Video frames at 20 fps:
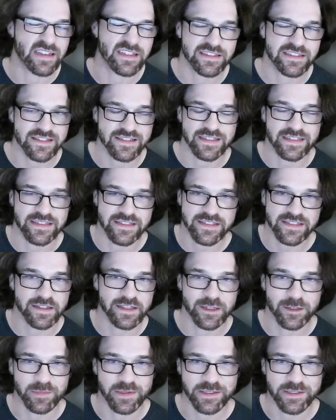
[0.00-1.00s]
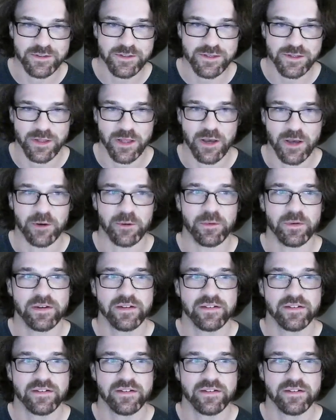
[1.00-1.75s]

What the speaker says: It's a little bit slow